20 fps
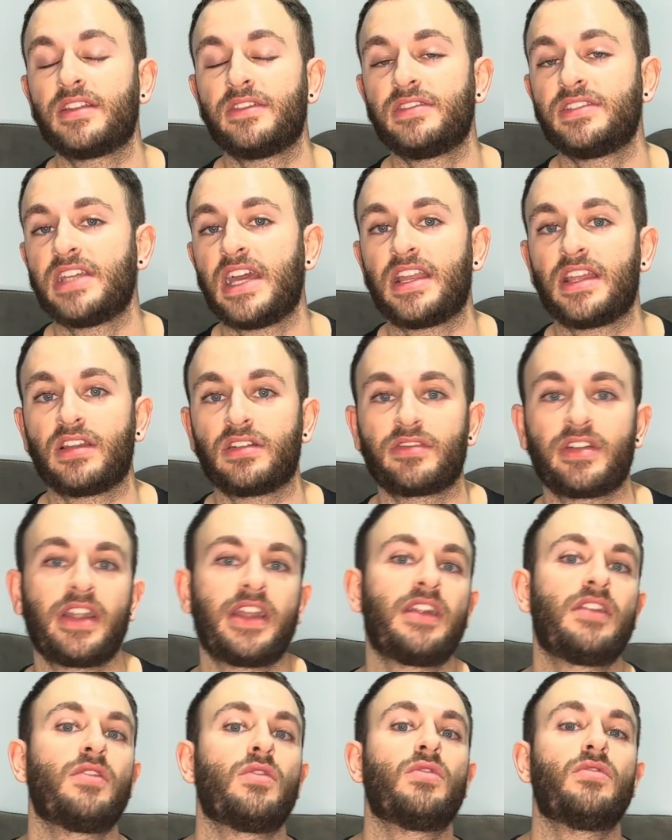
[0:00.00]
of said
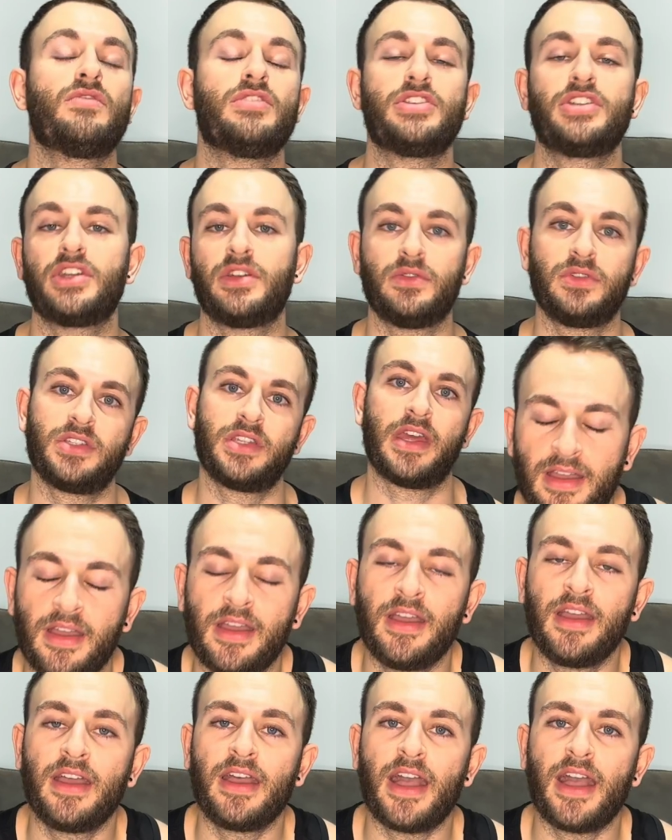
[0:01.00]
ingredient or reduce it.